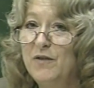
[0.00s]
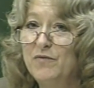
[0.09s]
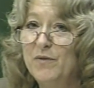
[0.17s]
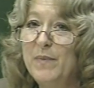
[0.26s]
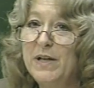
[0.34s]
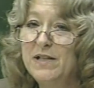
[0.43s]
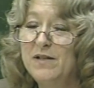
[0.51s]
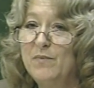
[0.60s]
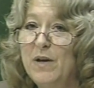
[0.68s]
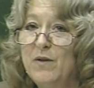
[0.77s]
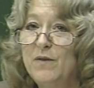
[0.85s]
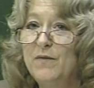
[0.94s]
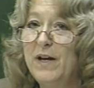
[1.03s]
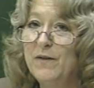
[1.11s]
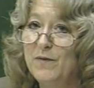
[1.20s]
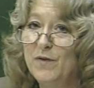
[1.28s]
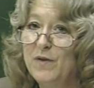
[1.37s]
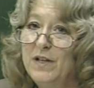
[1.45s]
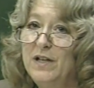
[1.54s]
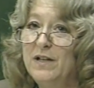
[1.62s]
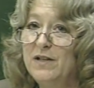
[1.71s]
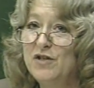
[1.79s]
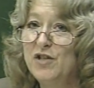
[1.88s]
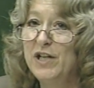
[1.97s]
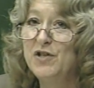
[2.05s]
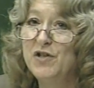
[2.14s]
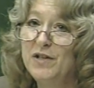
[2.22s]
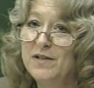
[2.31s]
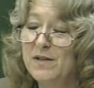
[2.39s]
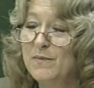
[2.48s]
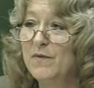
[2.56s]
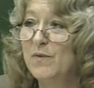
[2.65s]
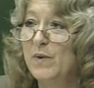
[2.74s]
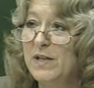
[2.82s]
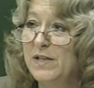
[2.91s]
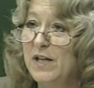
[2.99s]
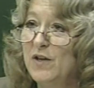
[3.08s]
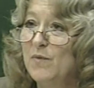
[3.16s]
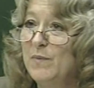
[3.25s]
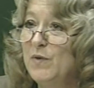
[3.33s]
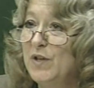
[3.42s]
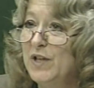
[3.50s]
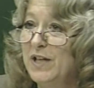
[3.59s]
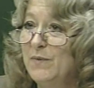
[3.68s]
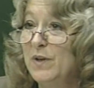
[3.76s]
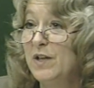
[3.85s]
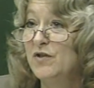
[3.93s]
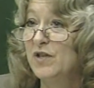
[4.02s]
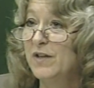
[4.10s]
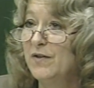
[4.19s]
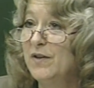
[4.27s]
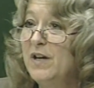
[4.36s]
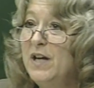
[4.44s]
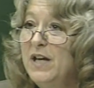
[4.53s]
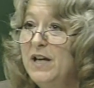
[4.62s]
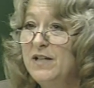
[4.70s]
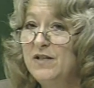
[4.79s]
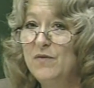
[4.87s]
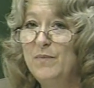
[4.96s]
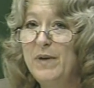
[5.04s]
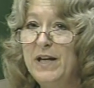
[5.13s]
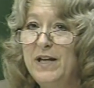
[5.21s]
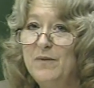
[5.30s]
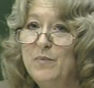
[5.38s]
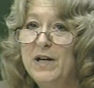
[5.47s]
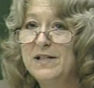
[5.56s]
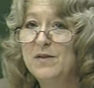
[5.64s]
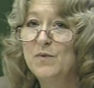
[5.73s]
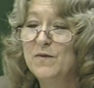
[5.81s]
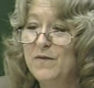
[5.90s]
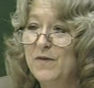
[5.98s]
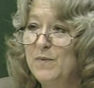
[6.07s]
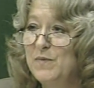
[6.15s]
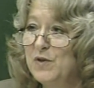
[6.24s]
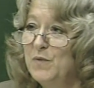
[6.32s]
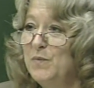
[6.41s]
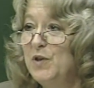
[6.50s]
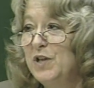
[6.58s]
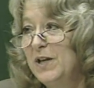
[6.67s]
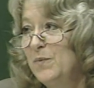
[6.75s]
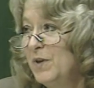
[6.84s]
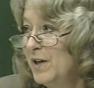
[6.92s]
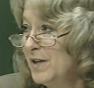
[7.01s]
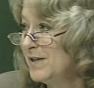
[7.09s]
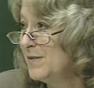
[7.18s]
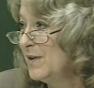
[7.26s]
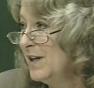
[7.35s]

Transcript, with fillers: a tremendous amount of effort in changing some of the ways they communicate with each other to make it possible for them to communicate with us.